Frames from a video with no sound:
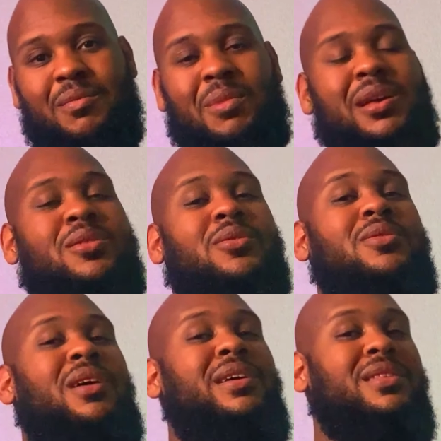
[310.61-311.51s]
Make sure
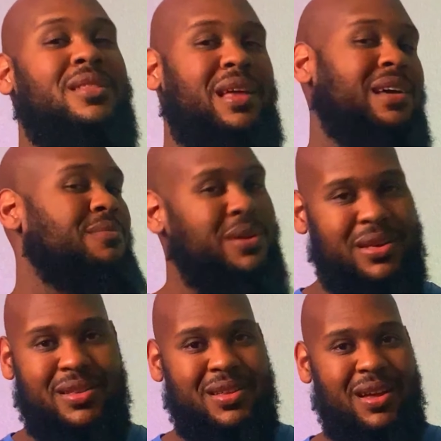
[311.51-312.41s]
y'all hit the like
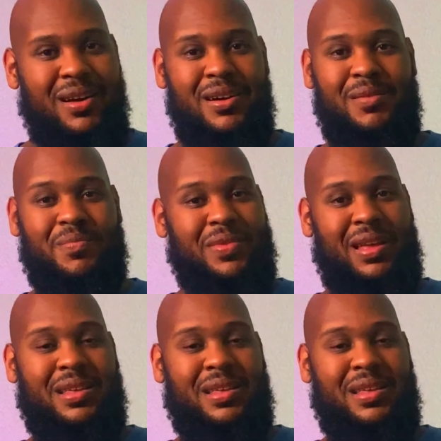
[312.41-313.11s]
button. Um,